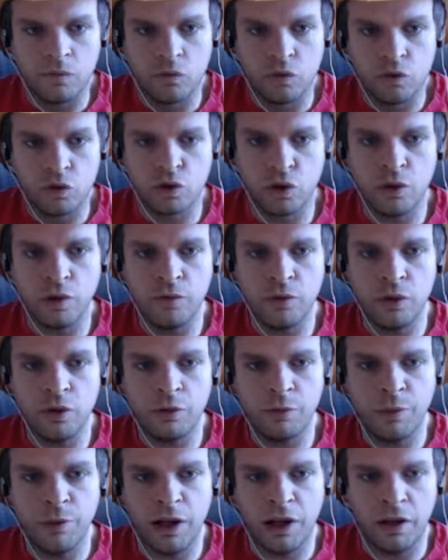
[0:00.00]
Should have
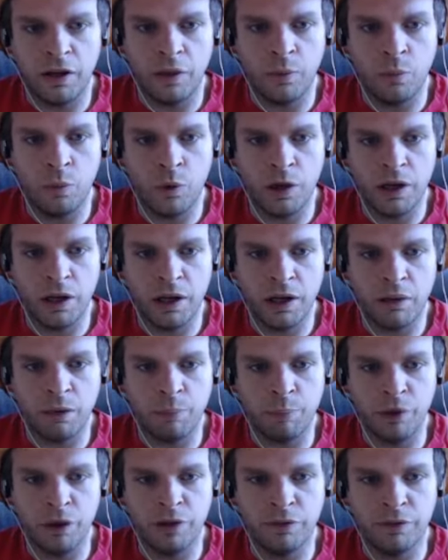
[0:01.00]
used my helm when I had
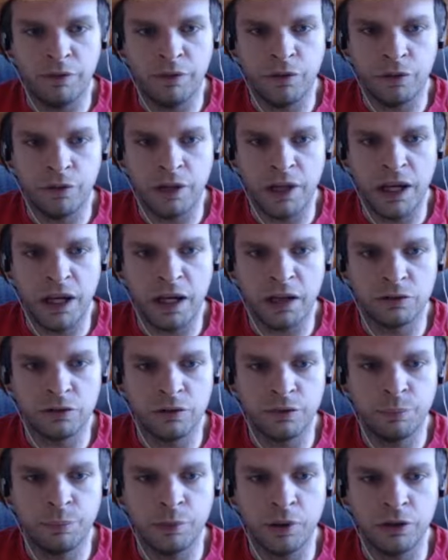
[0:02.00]
Blood Fury
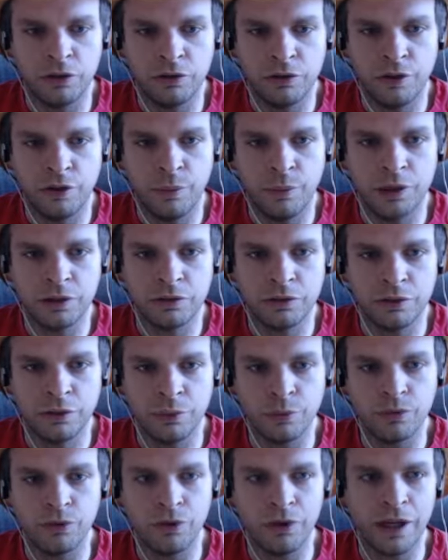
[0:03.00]
active, but you know what? There
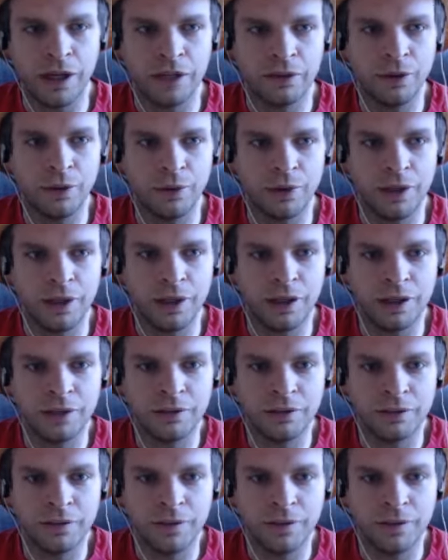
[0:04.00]
was a lot going on.